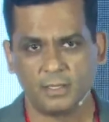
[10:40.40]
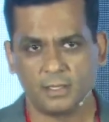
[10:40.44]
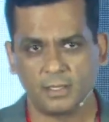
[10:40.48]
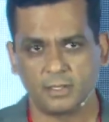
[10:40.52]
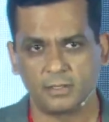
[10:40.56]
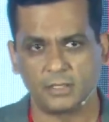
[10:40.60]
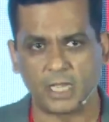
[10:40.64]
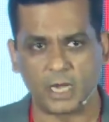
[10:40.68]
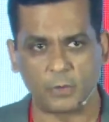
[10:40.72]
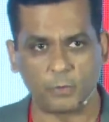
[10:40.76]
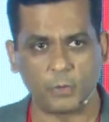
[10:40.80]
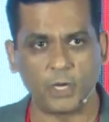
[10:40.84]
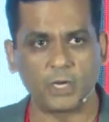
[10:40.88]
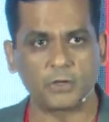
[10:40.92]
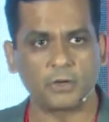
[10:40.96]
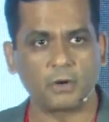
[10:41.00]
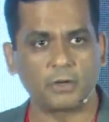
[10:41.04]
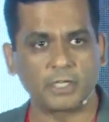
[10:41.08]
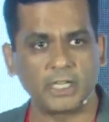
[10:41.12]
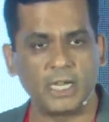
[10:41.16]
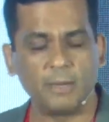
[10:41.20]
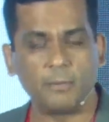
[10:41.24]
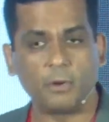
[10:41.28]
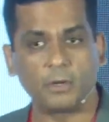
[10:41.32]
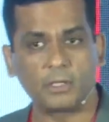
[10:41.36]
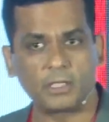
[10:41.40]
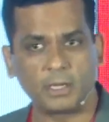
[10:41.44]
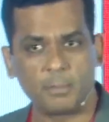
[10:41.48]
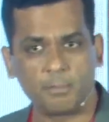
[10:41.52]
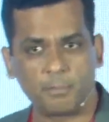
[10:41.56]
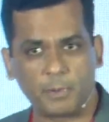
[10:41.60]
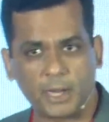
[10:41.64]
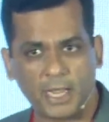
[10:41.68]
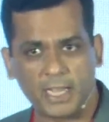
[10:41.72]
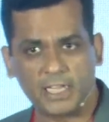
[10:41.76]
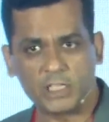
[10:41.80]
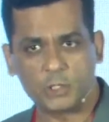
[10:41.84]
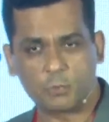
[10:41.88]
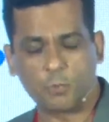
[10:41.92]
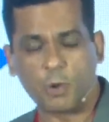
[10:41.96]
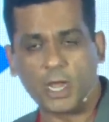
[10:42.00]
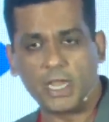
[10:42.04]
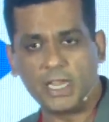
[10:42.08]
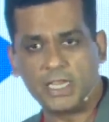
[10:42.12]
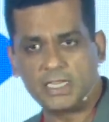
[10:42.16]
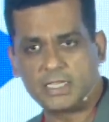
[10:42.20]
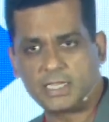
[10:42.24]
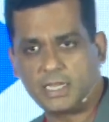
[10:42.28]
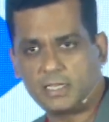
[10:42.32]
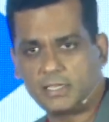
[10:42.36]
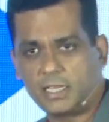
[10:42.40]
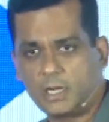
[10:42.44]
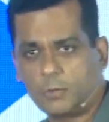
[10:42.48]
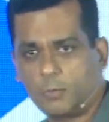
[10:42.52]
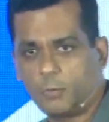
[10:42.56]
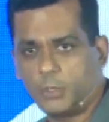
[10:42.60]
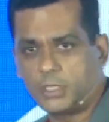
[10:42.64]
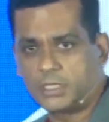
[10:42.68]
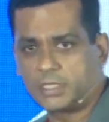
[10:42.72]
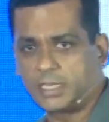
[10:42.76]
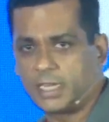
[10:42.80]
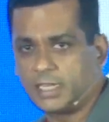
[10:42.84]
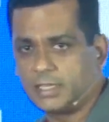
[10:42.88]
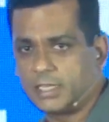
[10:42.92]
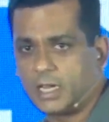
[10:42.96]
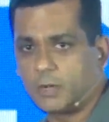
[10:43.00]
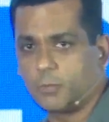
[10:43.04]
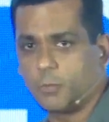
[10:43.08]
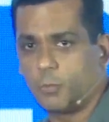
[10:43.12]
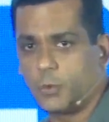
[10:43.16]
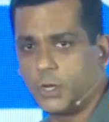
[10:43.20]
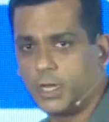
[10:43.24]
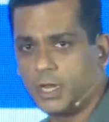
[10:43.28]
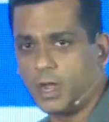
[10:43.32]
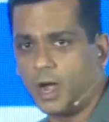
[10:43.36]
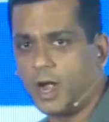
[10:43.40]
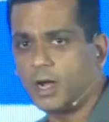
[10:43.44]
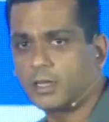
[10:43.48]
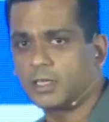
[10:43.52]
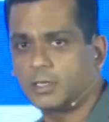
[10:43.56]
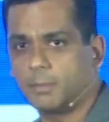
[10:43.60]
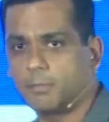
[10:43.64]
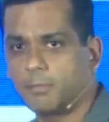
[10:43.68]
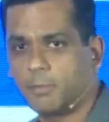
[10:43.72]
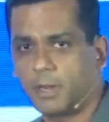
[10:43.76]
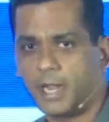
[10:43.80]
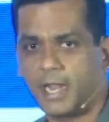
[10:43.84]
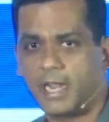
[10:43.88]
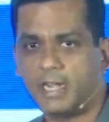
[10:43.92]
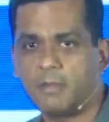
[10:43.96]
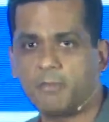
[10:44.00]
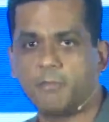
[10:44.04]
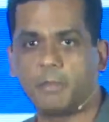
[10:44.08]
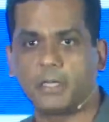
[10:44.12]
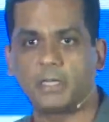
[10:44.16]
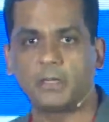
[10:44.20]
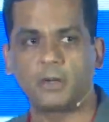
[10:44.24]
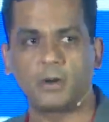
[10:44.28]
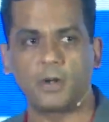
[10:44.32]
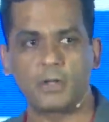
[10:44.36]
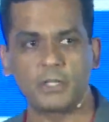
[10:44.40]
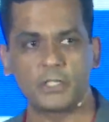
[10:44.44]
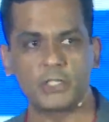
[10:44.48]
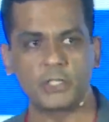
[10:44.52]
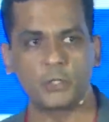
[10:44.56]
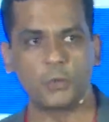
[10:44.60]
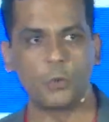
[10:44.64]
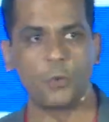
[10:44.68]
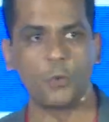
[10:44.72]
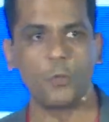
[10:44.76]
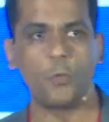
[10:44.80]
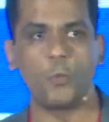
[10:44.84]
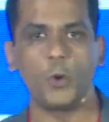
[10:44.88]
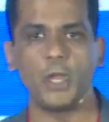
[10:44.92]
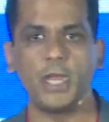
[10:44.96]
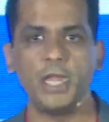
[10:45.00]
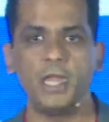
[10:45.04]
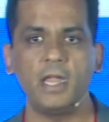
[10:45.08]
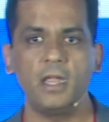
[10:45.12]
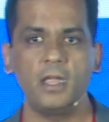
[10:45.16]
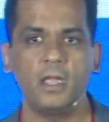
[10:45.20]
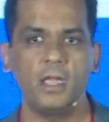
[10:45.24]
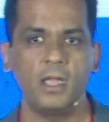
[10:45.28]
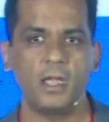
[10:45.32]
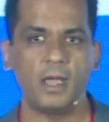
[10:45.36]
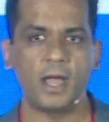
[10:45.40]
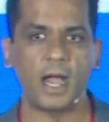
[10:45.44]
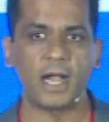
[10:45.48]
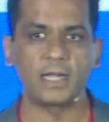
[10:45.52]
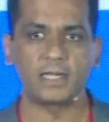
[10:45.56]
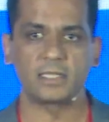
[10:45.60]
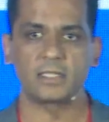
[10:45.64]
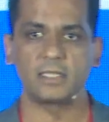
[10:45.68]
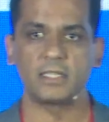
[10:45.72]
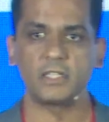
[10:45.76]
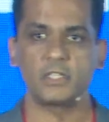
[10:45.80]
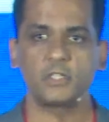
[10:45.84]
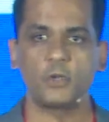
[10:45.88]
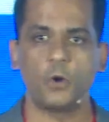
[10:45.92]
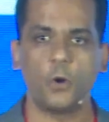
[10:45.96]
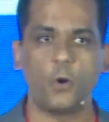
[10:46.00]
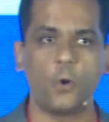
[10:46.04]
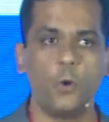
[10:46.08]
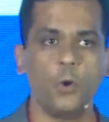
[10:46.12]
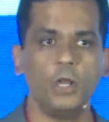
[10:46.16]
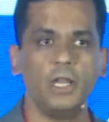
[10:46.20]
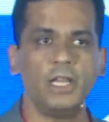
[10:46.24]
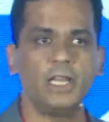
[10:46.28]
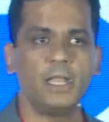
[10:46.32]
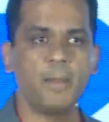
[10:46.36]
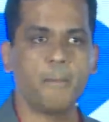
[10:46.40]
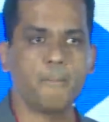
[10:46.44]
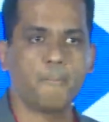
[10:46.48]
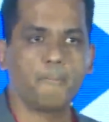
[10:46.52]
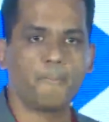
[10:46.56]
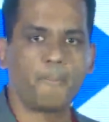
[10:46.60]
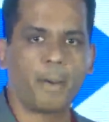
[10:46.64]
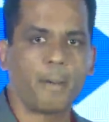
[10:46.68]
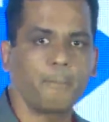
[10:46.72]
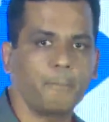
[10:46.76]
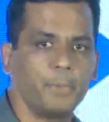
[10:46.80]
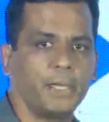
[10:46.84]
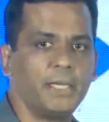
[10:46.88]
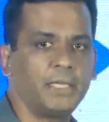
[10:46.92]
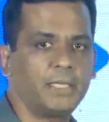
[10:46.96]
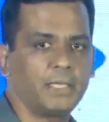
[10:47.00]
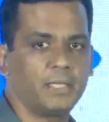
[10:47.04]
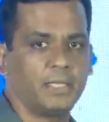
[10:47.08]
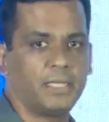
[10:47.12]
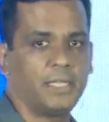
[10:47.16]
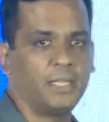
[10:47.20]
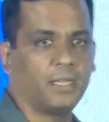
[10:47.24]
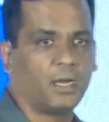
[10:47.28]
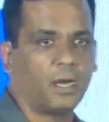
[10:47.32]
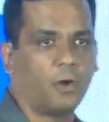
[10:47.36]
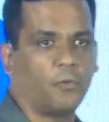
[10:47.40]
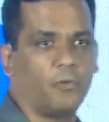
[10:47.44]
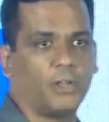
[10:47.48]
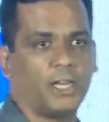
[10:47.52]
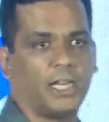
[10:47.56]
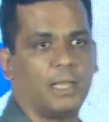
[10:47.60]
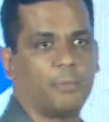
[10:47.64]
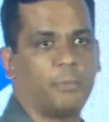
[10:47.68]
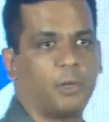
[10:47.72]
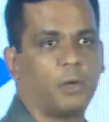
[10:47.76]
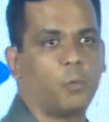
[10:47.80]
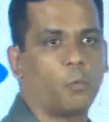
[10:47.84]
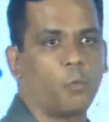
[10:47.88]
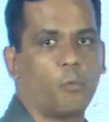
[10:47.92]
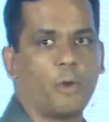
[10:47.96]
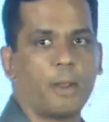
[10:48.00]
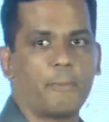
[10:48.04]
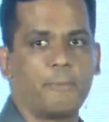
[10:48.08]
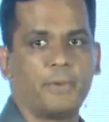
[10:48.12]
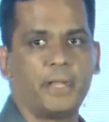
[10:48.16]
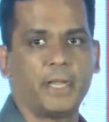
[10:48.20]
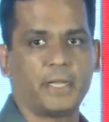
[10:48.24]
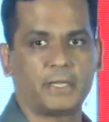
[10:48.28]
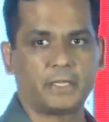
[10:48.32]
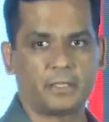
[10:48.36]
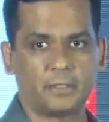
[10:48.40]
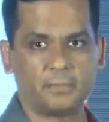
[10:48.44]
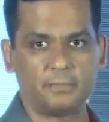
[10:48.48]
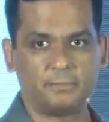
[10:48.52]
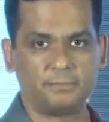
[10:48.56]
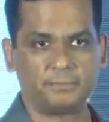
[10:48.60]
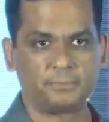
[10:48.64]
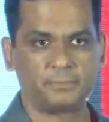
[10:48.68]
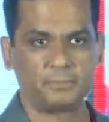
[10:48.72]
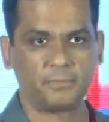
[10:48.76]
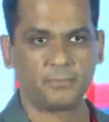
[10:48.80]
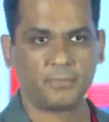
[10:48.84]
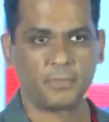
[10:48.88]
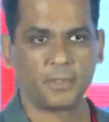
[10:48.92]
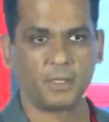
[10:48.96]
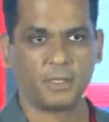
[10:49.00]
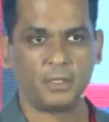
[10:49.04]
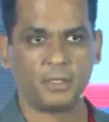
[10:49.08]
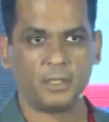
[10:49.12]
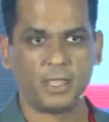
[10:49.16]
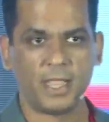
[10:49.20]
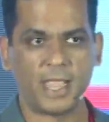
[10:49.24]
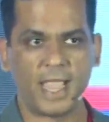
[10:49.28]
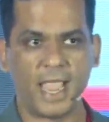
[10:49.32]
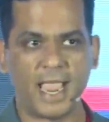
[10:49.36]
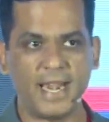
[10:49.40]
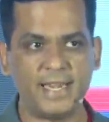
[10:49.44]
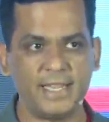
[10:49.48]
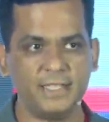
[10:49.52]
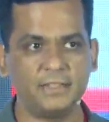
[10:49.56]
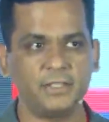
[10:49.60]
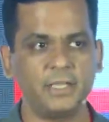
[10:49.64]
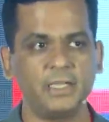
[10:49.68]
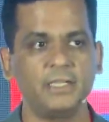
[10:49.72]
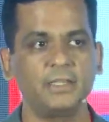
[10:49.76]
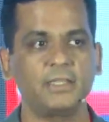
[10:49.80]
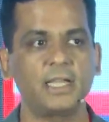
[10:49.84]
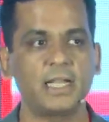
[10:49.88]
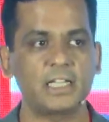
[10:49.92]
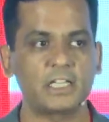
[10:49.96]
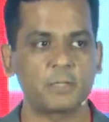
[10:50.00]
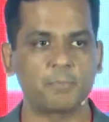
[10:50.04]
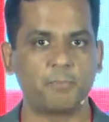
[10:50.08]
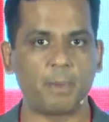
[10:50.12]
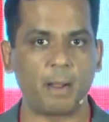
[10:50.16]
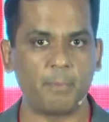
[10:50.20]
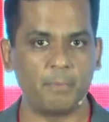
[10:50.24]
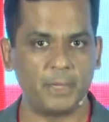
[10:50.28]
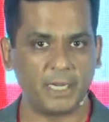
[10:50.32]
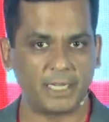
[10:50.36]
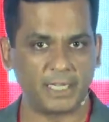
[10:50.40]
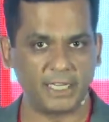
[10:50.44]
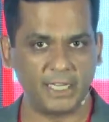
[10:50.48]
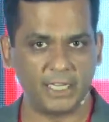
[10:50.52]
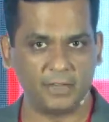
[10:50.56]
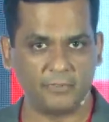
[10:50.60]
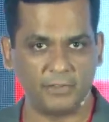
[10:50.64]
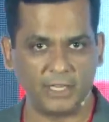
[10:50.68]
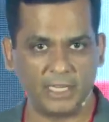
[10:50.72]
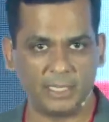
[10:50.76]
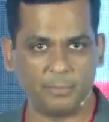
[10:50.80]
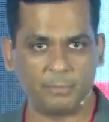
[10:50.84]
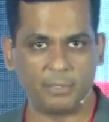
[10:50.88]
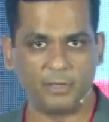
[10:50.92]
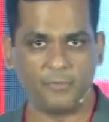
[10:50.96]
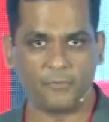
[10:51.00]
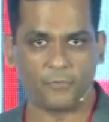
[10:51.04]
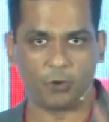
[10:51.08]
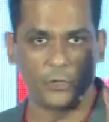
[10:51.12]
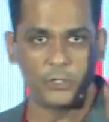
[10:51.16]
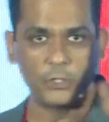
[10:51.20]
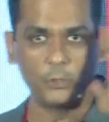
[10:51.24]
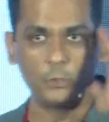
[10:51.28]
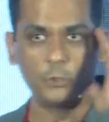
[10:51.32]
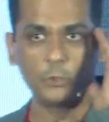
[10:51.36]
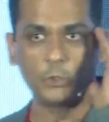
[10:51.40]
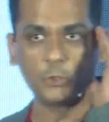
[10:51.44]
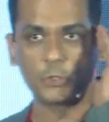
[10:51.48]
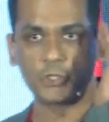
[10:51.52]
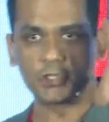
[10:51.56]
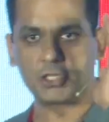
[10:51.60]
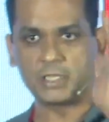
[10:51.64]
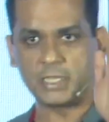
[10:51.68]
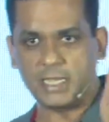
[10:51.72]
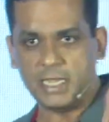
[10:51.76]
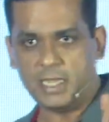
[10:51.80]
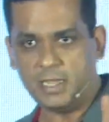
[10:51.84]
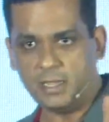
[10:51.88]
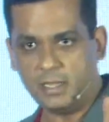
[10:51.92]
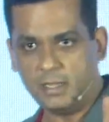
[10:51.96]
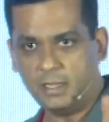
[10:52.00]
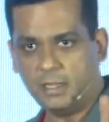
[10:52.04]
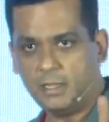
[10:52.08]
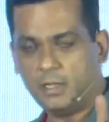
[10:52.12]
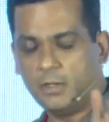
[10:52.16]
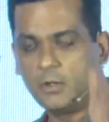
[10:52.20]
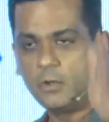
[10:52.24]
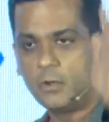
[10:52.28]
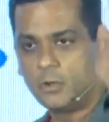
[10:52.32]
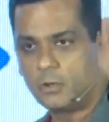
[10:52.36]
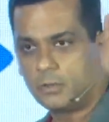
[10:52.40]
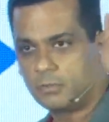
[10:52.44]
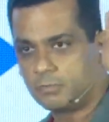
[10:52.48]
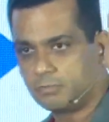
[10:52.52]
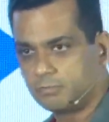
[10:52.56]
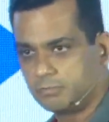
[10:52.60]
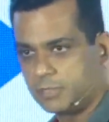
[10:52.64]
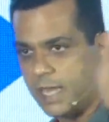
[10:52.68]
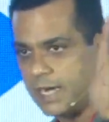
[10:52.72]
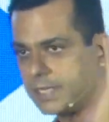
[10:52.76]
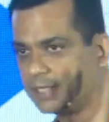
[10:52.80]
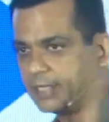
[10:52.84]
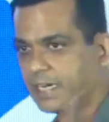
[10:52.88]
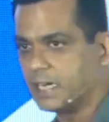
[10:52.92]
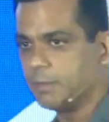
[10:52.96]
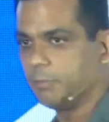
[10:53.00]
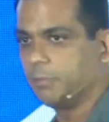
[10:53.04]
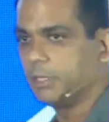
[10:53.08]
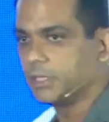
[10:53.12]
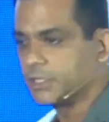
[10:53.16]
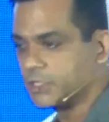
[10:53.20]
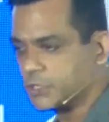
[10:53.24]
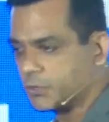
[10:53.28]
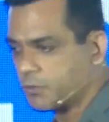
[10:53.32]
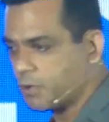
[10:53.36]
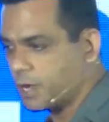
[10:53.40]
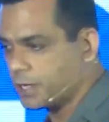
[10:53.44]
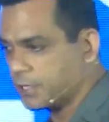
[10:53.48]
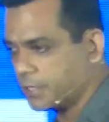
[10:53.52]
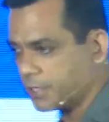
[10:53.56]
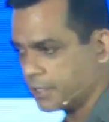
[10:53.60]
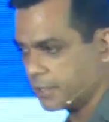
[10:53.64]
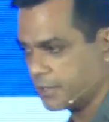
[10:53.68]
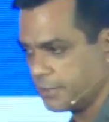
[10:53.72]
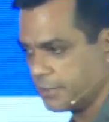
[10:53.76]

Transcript: that we are talking about compliance, why is it that we say that we are compliant? Because we access only publicly available web data. Anything that's publicly available for you to see, that can be extracted.